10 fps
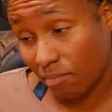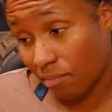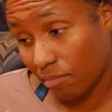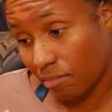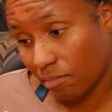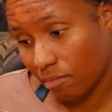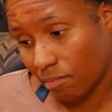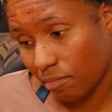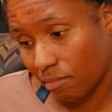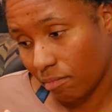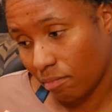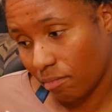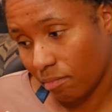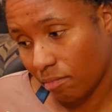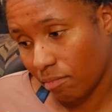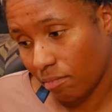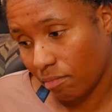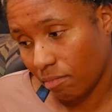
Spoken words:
[no speech]